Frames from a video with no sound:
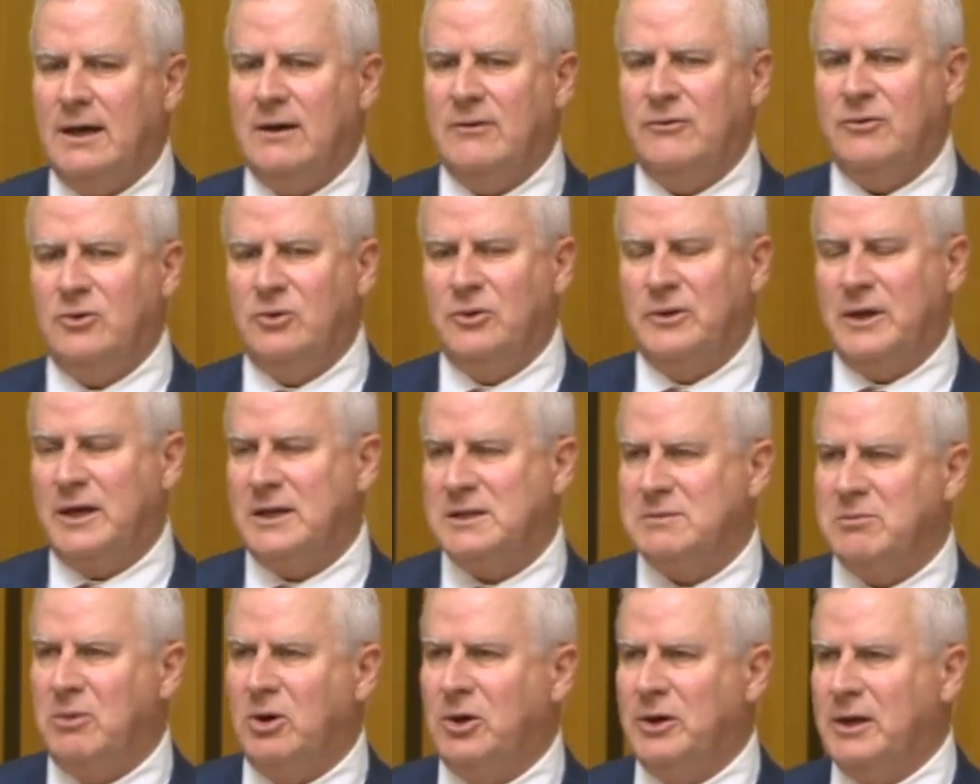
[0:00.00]
for
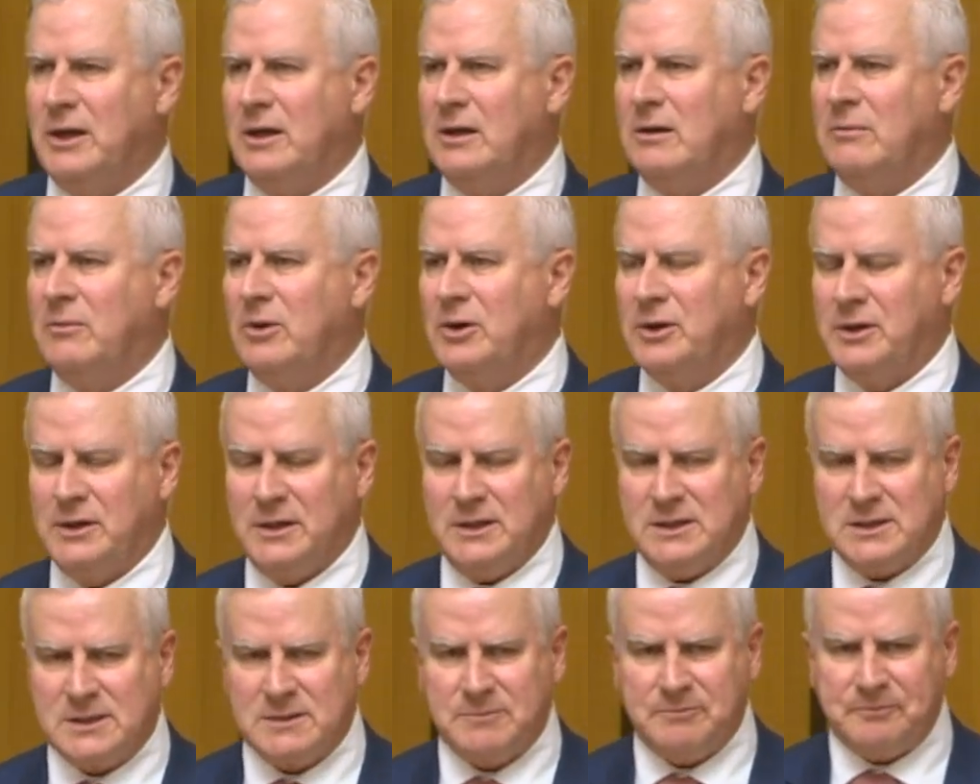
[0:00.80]
those mining
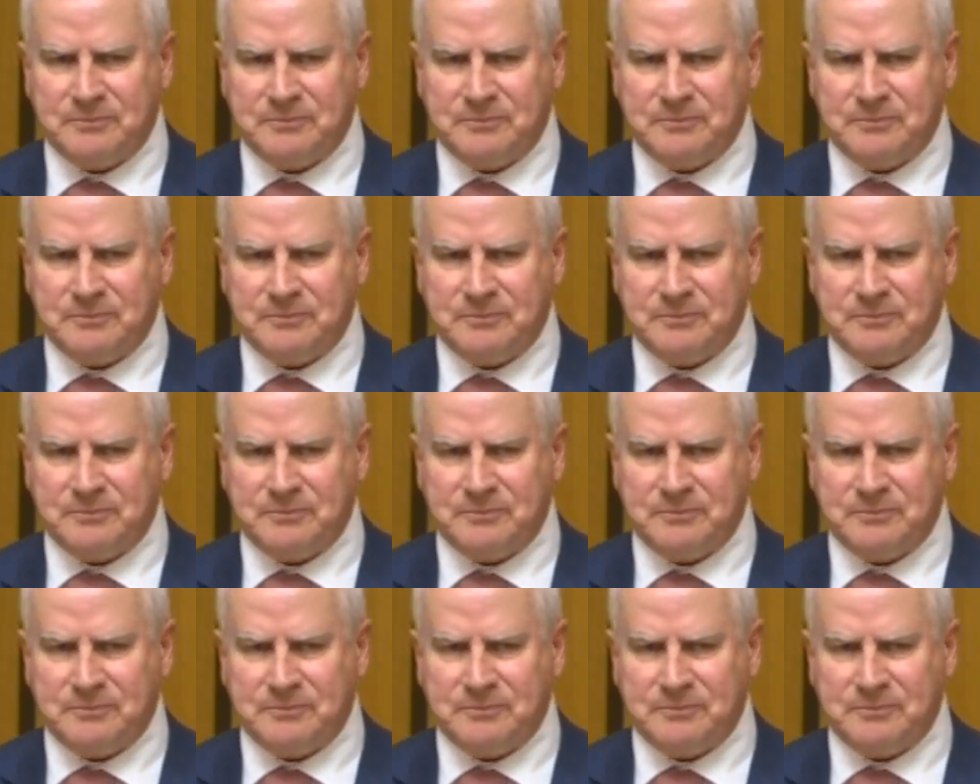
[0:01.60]
commodities.